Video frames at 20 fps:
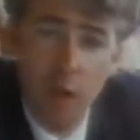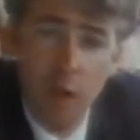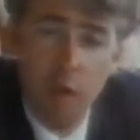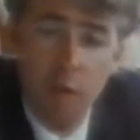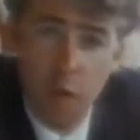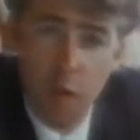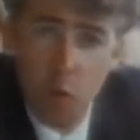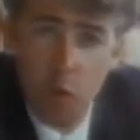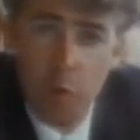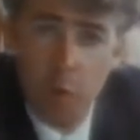
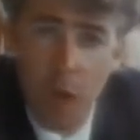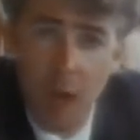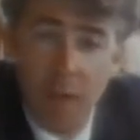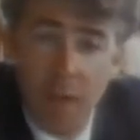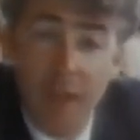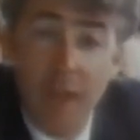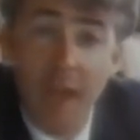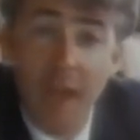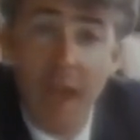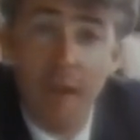Fueled by
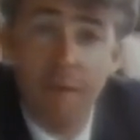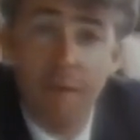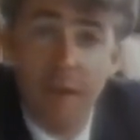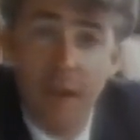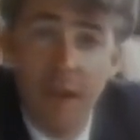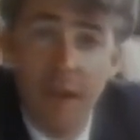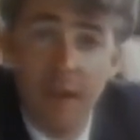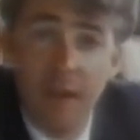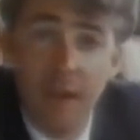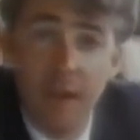the
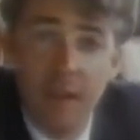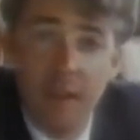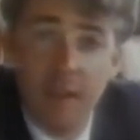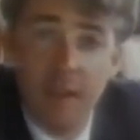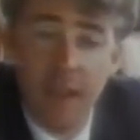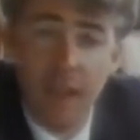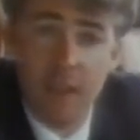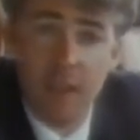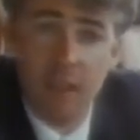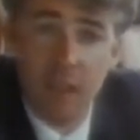caffeine and his
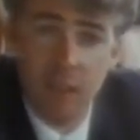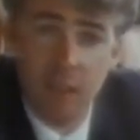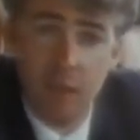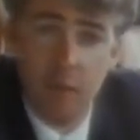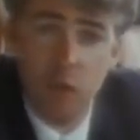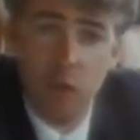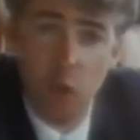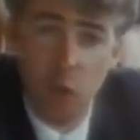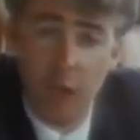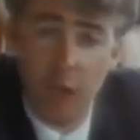excessive
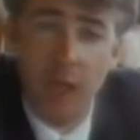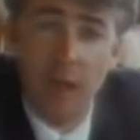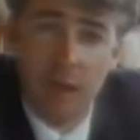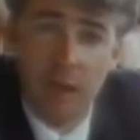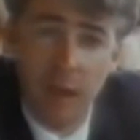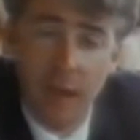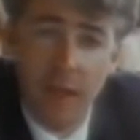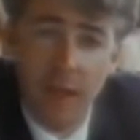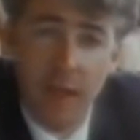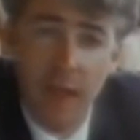sugar
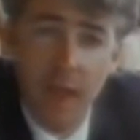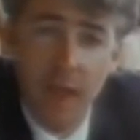intake,